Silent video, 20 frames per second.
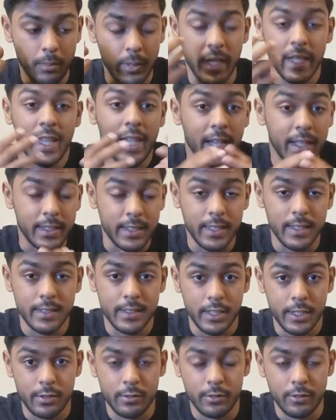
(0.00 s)
my
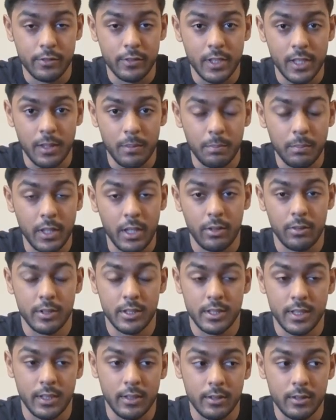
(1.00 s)
18650 power
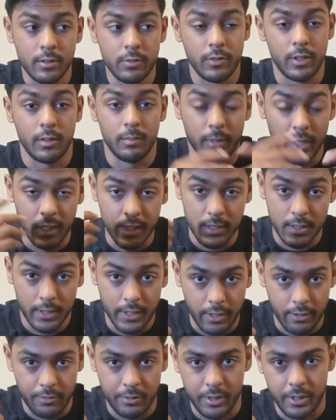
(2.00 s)
cells from in
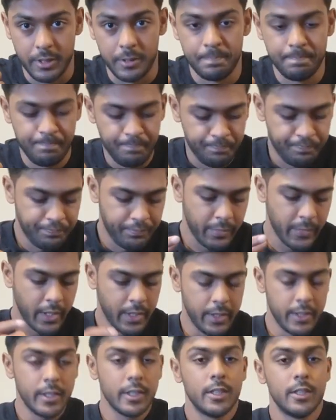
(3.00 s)
South Africa?
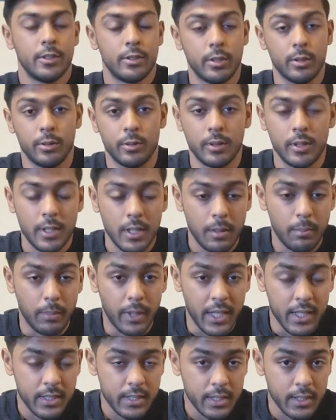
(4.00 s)
So
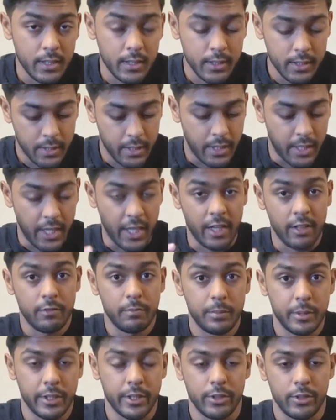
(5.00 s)
my cells that I
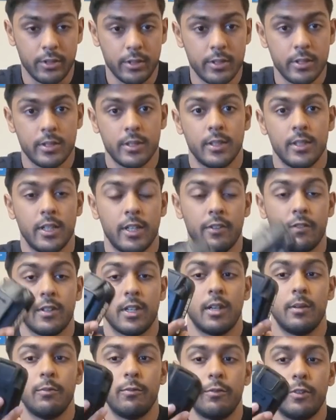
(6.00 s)
have purchased have
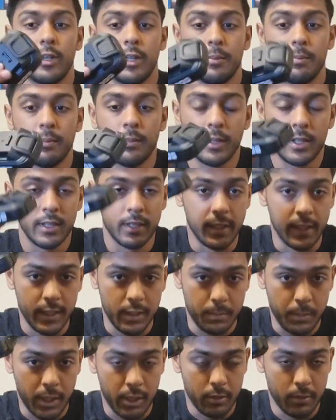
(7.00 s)
come from
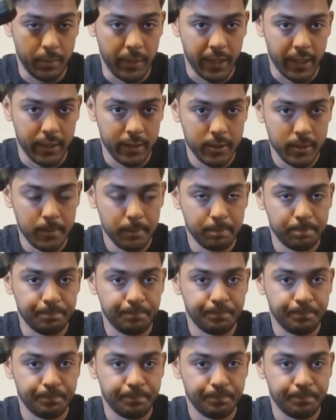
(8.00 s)
these power packs.